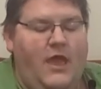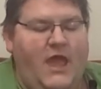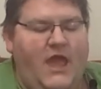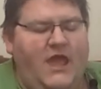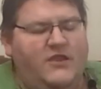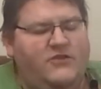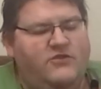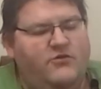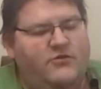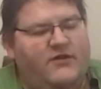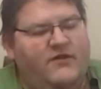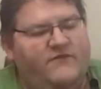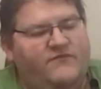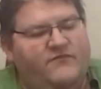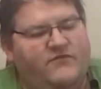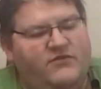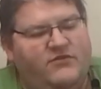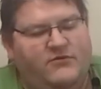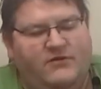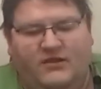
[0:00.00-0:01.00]
And you
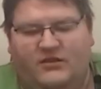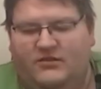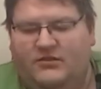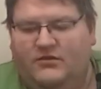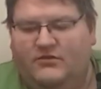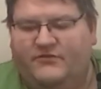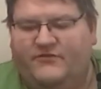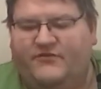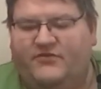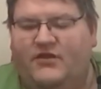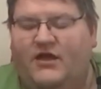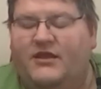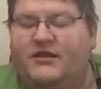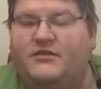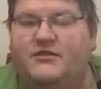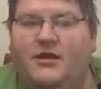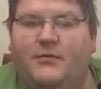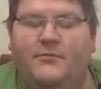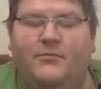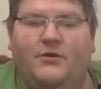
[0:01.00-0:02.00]
get a little
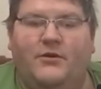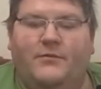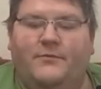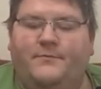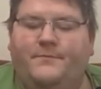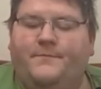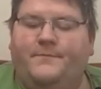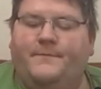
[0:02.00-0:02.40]
slotted number.